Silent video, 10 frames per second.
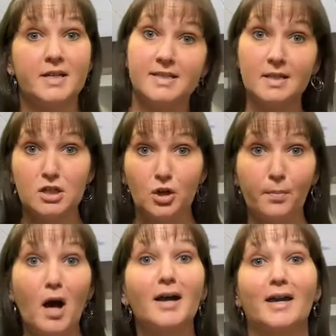or just
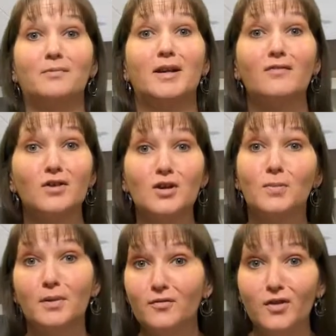place it in your
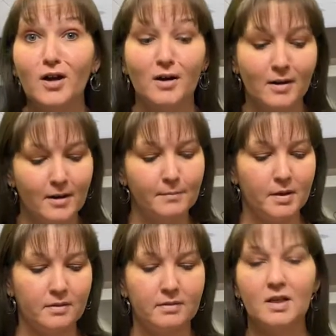pocket, whatever you
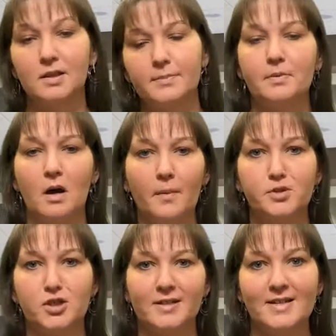prefer, but
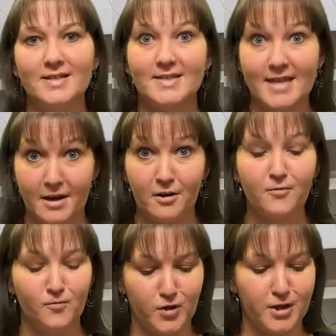the clip option
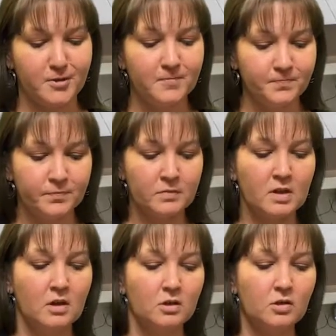is there for
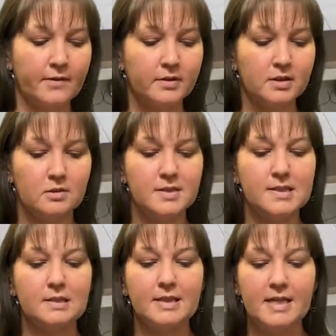you.
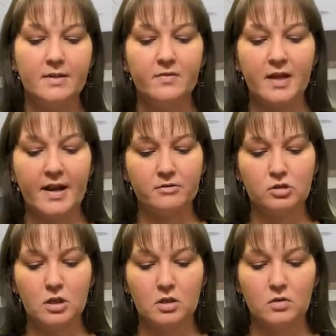You have a little
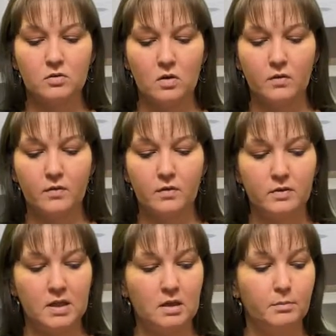sleeve that actually
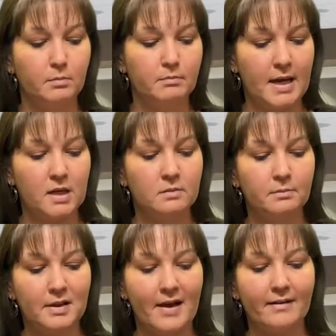goes over
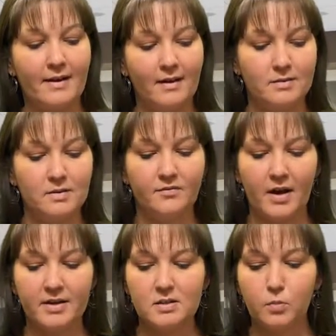the main
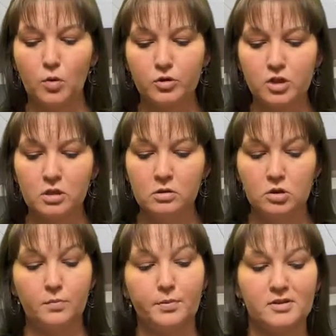BlackCat device
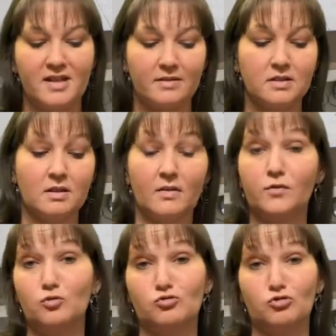portion to
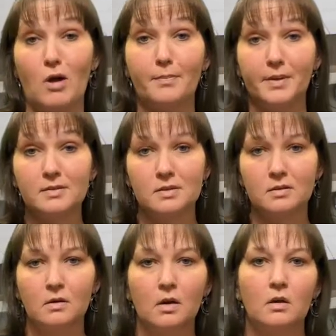protect it if you
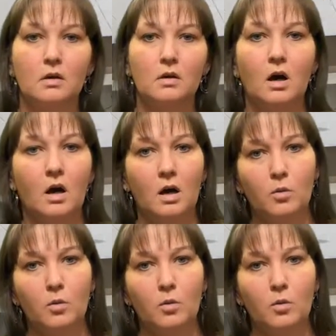drop it.